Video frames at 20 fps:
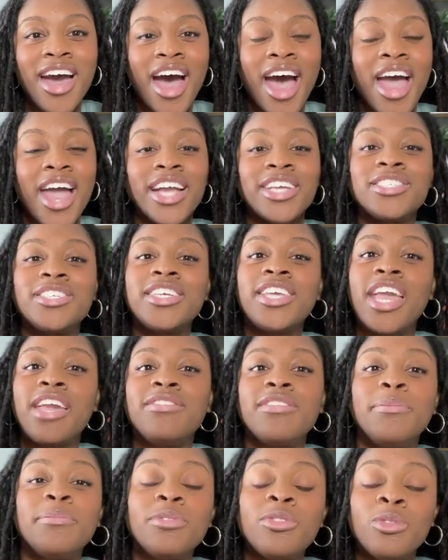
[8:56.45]
I actually gave
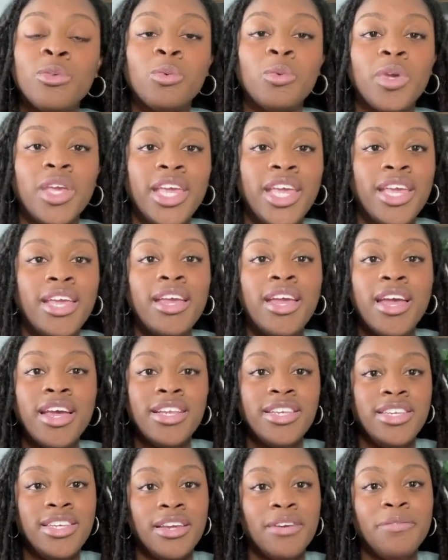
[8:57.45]
them 3
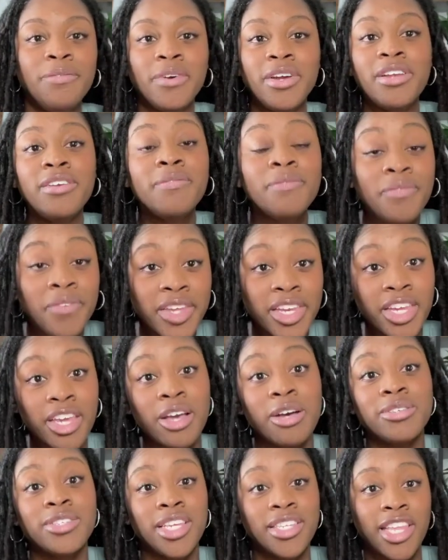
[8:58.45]
different
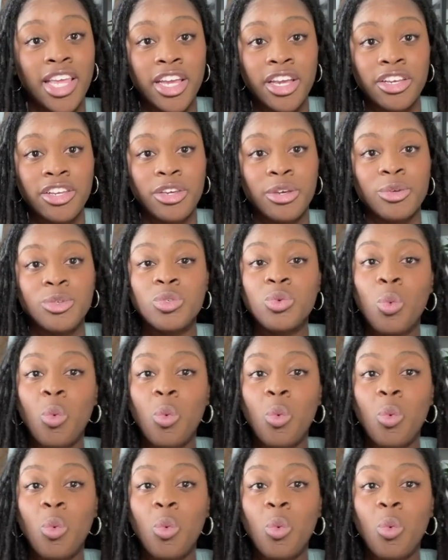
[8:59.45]
videos that they could use.